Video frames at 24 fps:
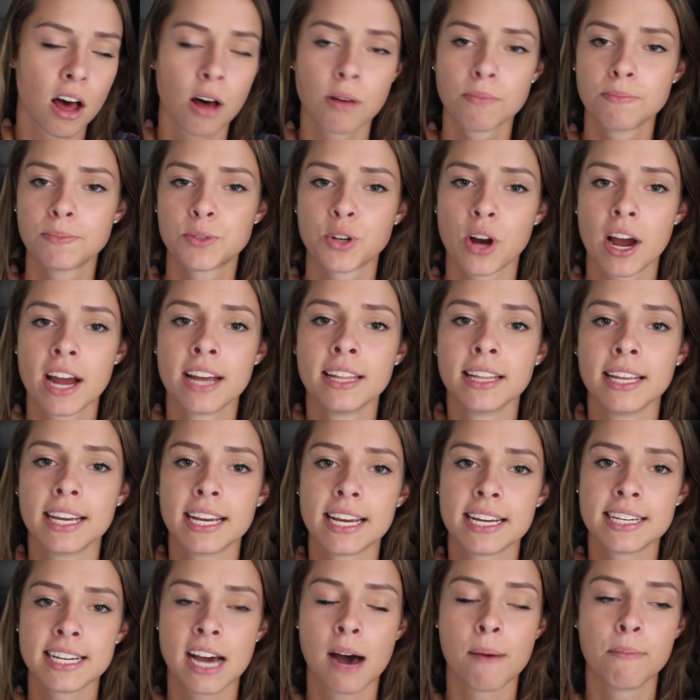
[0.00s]
I'll try and
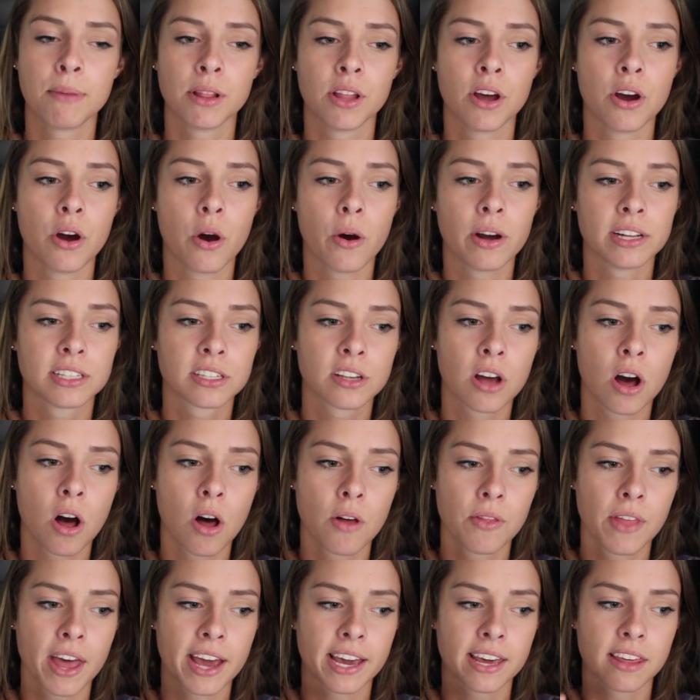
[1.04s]
link it down below, it's
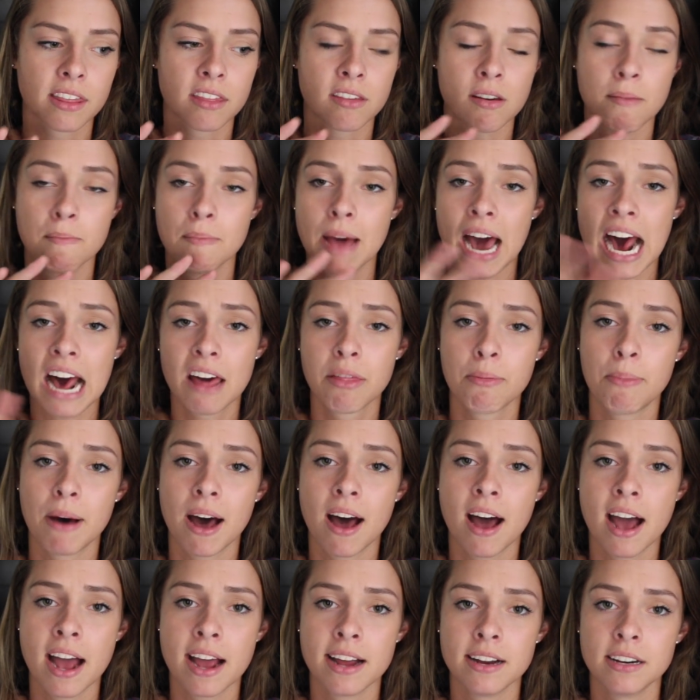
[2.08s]
called like the math
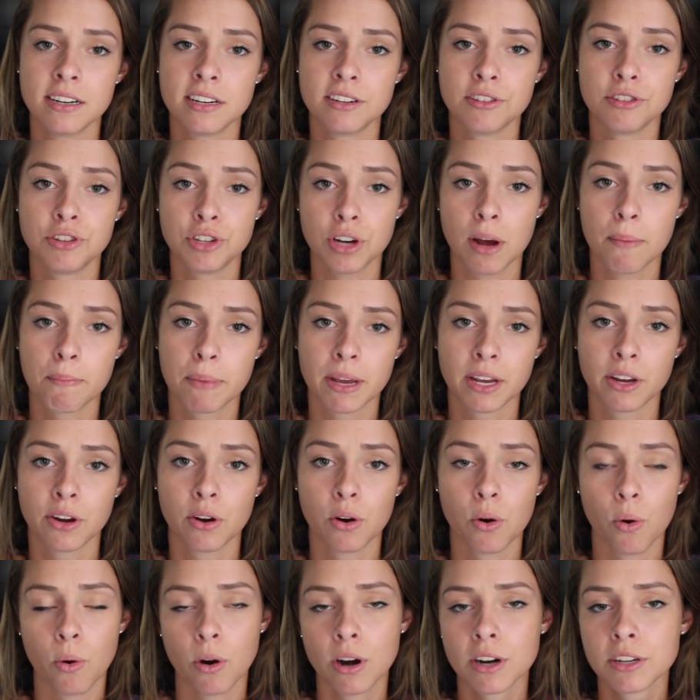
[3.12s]
behind jumping
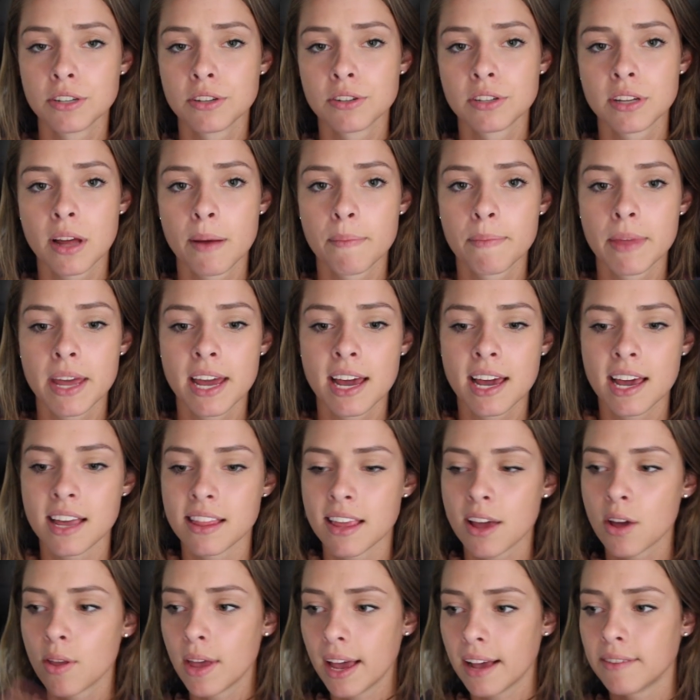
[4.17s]
your horse or something,
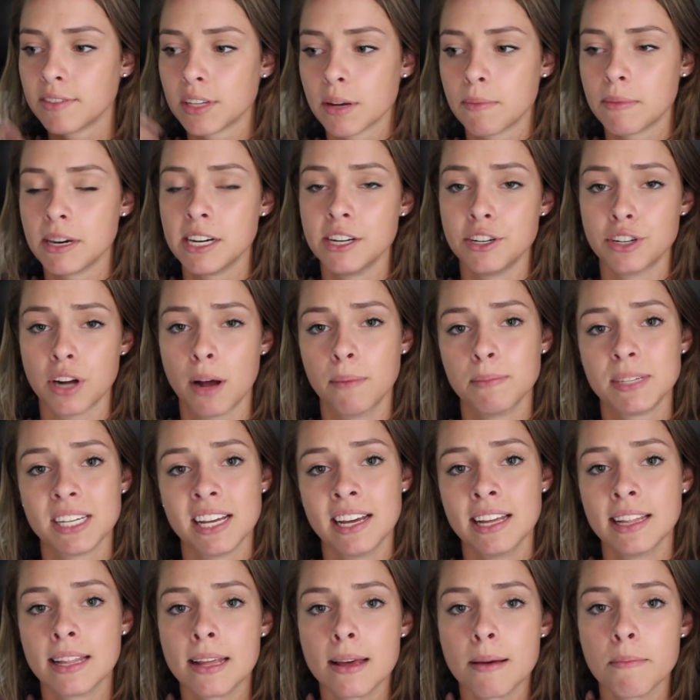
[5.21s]
and they only have so many jumps
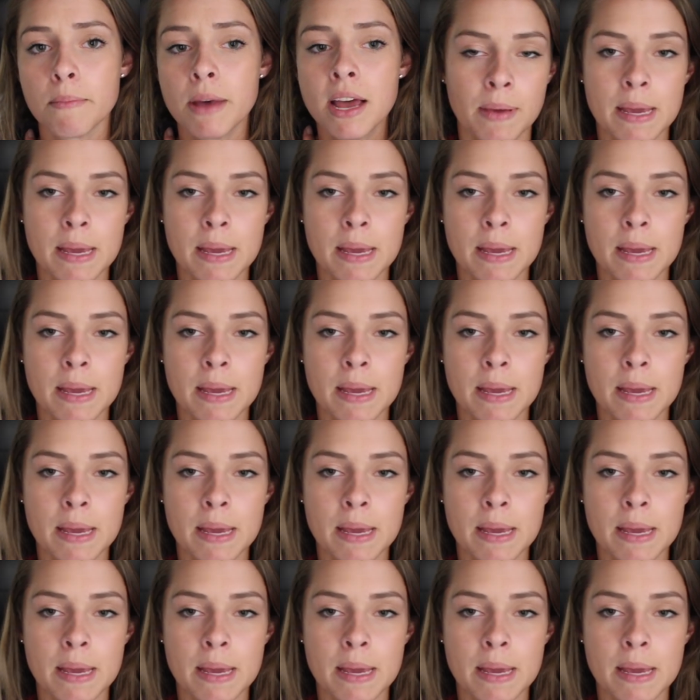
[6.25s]
in them.